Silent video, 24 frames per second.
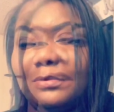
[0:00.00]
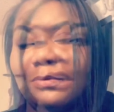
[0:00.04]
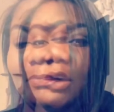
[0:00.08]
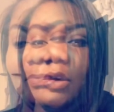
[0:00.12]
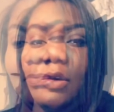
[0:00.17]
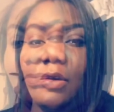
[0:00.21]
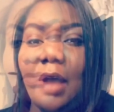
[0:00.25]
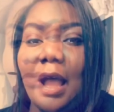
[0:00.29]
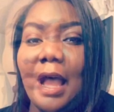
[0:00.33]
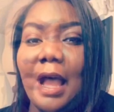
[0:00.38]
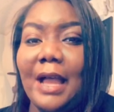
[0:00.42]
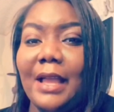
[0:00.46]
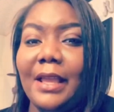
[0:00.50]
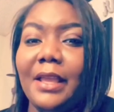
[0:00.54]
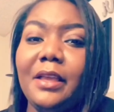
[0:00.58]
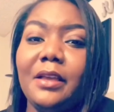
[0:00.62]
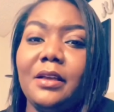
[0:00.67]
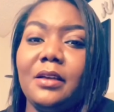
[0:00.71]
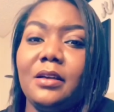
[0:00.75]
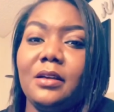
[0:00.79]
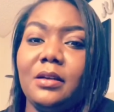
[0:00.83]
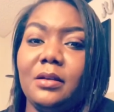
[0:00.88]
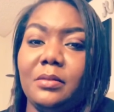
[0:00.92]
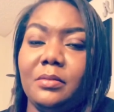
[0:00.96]
So I
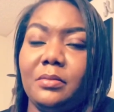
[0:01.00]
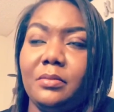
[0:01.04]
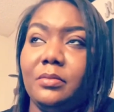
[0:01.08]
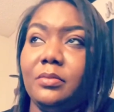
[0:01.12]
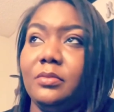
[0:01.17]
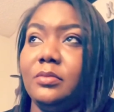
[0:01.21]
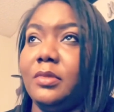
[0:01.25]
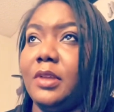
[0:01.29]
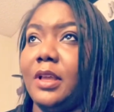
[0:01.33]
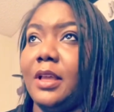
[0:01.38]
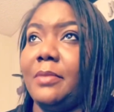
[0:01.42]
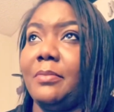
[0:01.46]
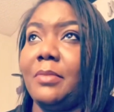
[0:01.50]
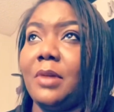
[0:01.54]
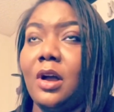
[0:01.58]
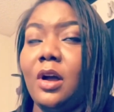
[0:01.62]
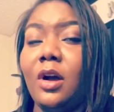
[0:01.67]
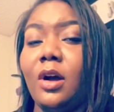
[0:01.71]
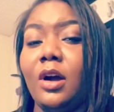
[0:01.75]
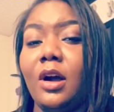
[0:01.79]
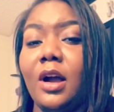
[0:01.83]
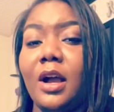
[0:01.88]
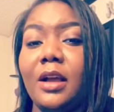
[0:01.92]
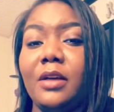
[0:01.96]
am in my
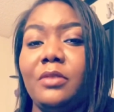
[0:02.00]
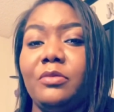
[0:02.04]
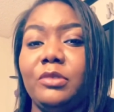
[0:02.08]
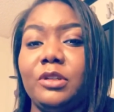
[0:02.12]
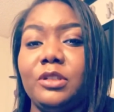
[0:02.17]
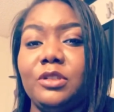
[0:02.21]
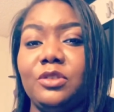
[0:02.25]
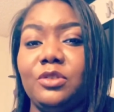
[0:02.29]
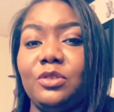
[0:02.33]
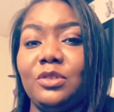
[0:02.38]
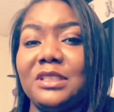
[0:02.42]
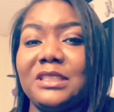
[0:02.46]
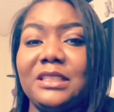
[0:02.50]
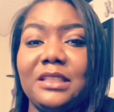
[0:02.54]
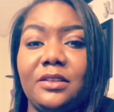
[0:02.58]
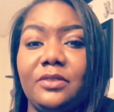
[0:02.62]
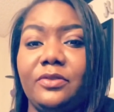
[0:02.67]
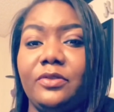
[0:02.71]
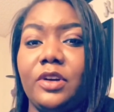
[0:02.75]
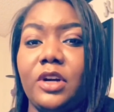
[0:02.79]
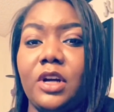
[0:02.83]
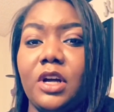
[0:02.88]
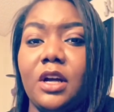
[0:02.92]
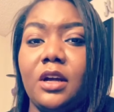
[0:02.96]
heart rejoicing
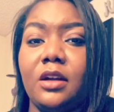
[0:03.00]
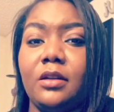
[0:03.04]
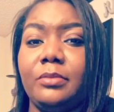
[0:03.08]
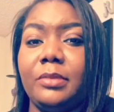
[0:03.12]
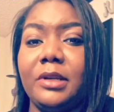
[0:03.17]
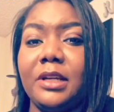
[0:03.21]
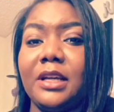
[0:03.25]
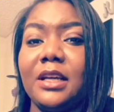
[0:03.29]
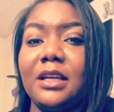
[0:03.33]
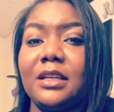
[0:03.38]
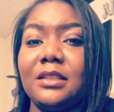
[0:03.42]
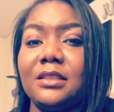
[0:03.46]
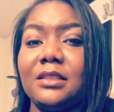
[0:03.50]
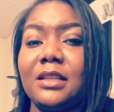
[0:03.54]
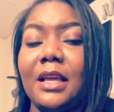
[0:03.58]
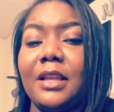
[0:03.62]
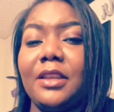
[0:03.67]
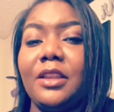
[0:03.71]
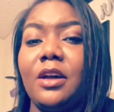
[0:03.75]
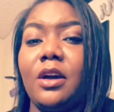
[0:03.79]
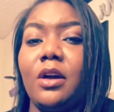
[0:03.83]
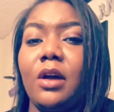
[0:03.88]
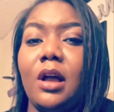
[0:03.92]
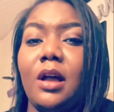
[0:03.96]
for her because I
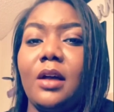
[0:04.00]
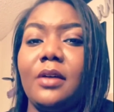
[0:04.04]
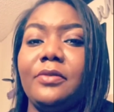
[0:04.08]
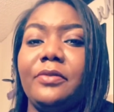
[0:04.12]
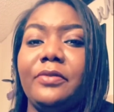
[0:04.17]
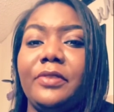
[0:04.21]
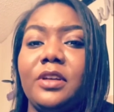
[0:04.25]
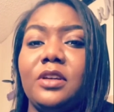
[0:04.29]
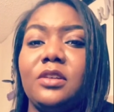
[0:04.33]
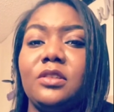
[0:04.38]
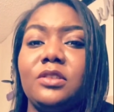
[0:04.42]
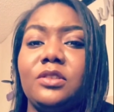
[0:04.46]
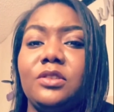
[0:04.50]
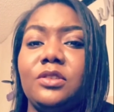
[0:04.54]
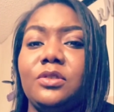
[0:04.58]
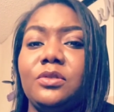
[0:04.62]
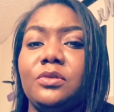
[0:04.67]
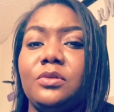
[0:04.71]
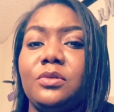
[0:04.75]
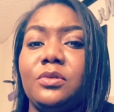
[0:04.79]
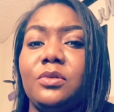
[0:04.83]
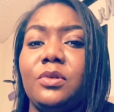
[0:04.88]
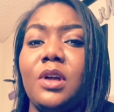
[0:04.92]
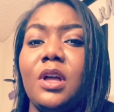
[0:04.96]
know how it feels
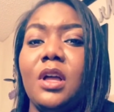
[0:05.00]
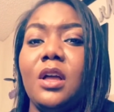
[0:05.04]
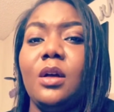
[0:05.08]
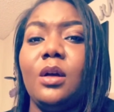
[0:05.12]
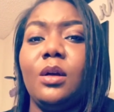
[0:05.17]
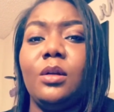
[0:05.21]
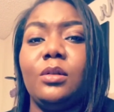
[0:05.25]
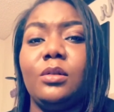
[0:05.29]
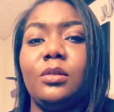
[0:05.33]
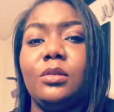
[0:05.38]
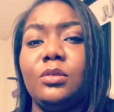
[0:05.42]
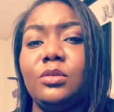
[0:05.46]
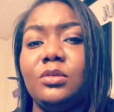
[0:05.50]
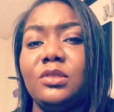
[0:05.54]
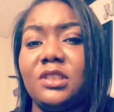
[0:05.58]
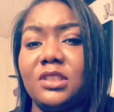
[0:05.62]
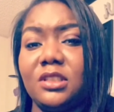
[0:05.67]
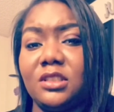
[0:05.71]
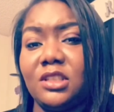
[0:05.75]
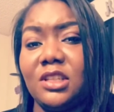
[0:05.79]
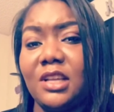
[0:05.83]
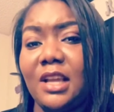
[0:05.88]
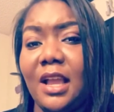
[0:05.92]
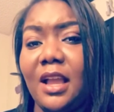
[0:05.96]
to lose a
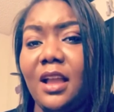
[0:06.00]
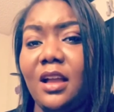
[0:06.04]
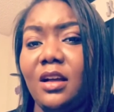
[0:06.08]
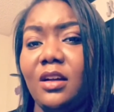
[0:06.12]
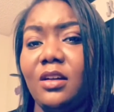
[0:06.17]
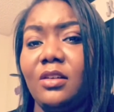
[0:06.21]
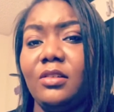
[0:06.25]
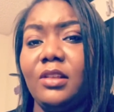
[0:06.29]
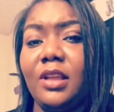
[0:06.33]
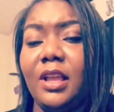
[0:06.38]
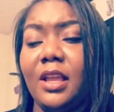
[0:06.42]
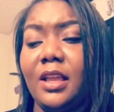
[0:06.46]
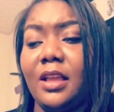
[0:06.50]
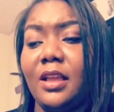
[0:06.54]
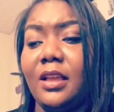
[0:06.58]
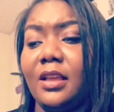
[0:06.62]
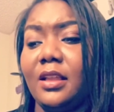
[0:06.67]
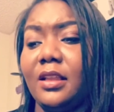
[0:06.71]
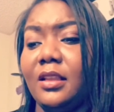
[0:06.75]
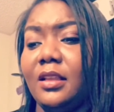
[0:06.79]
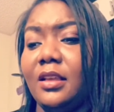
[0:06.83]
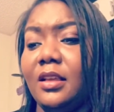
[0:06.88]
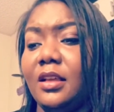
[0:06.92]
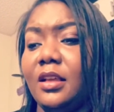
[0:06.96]
child,
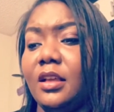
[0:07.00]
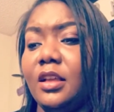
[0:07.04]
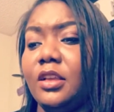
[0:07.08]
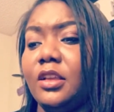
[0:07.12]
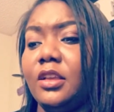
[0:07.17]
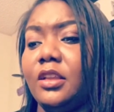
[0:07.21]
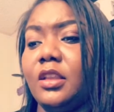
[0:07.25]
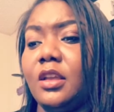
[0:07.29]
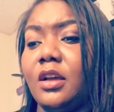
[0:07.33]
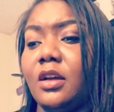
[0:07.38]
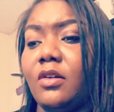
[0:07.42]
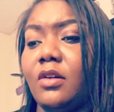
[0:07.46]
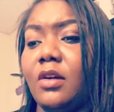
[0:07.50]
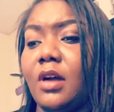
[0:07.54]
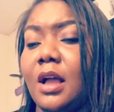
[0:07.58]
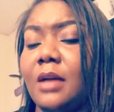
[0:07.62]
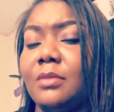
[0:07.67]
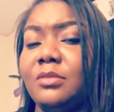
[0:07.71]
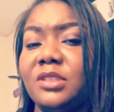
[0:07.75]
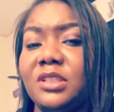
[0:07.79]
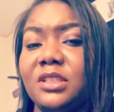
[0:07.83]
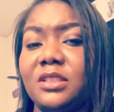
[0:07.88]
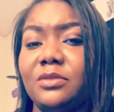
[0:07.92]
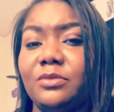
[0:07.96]
and
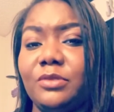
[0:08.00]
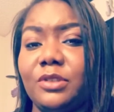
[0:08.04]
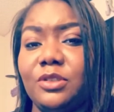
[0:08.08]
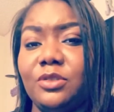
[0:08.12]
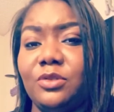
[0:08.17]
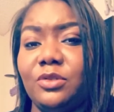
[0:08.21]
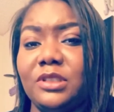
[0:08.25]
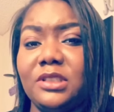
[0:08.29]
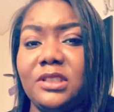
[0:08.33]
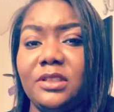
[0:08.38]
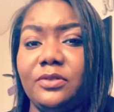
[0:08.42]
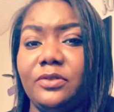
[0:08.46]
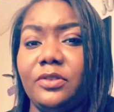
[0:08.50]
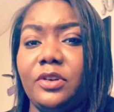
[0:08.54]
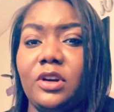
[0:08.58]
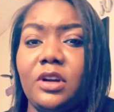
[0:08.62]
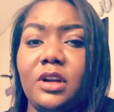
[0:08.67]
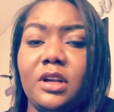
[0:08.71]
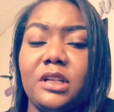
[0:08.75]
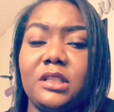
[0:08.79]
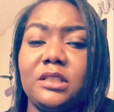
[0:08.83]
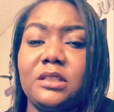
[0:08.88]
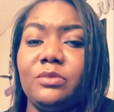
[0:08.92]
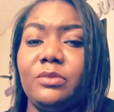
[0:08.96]
I'm just rejoicing for
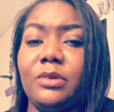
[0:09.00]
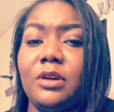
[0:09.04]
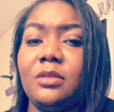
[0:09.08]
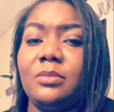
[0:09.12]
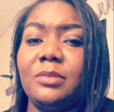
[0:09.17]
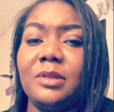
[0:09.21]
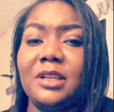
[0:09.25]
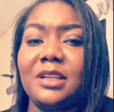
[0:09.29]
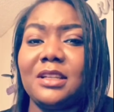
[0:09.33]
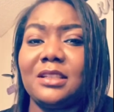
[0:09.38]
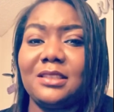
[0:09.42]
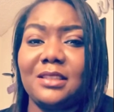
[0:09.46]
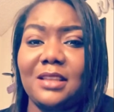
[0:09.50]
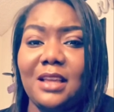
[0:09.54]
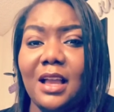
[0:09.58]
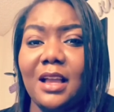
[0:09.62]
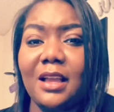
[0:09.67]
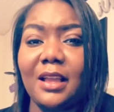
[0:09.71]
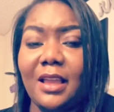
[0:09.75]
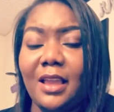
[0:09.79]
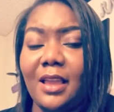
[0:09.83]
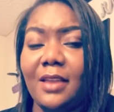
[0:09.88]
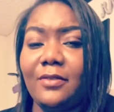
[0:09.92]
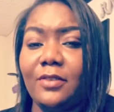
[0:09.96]
her as well because
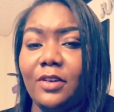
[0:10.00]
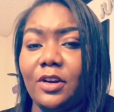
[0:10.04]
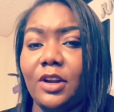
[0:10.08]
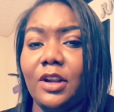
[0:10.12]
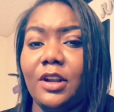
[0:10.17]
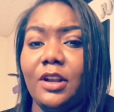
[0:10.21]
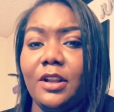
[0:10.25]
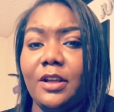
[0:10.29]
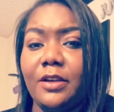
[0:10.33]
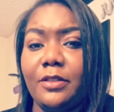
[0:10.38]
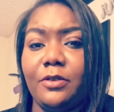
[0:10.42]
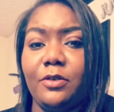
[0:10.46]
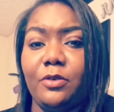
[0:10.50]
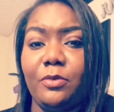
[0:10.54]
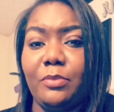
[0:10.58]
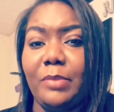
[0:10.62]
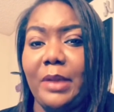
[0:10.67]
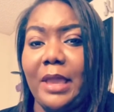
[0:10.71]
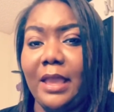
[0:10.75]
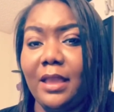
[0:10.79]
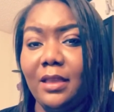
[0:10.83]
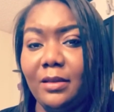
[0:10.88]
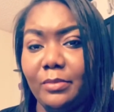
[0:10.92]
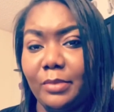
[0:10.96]
God gave her another
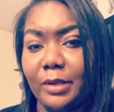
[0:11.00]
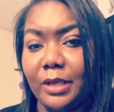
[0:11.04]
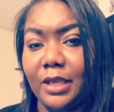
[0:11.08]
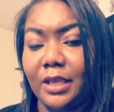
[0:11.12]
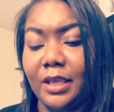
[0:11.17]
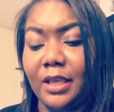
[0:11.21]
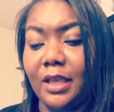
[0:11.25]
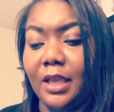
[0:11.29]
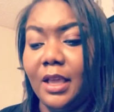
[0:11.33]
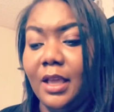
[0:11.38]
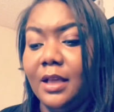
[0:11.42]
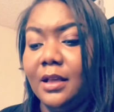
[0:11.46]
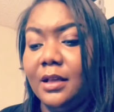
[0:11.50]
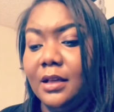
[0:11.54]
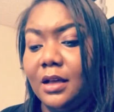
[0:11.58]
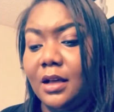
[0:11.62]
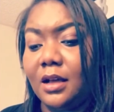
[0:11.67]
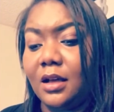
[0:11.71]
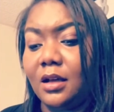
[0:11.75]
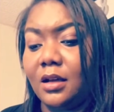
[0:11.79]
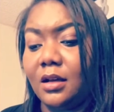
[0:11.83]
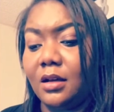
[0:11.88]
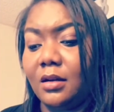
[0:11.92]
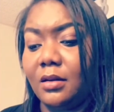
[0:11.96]
baby,
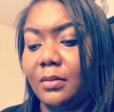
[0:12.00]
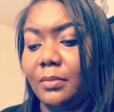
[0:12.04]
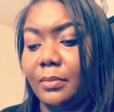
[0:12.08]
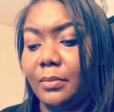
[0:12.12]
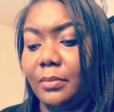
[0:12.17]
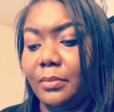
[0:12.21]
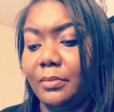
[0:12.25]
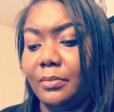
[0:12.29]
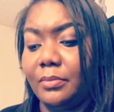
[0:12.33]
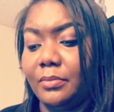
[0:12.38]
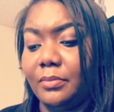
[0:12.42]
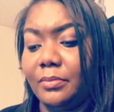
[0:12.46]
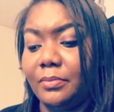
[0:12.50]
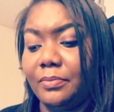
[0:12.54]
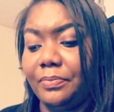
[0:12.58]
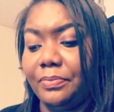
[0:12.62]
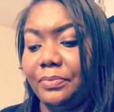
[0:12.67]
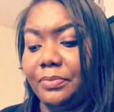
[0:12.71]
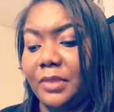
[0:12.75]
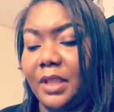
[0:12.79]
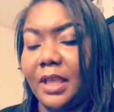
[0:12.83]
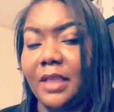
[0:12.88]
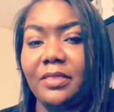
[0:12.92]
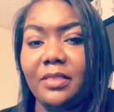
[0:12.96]

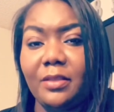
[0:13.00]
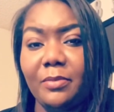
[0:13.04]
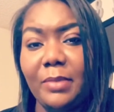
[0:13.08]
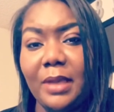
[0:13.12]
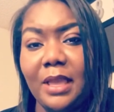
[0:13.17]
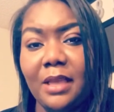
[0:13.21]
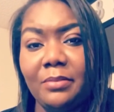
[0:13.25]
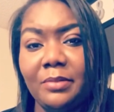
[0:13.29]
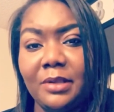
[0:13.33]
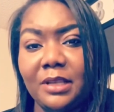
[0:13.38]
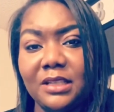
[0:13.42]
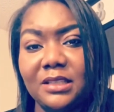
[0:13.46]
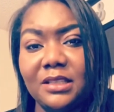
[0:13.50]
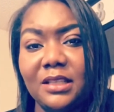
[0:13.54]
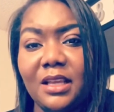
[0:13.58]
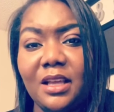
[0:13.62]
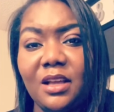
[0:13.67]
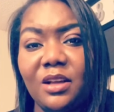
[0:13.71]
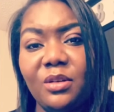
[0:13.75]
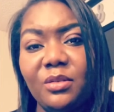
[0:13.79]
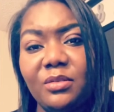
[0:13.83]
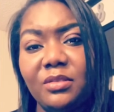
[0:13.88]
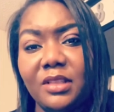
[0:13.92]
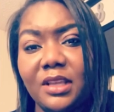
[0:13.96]
and the baby is
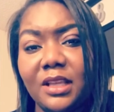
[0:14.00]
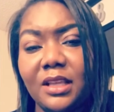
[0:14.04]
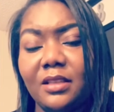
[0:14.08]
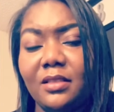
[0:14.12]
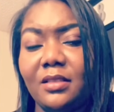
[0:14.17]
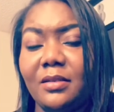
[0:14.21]
healthy.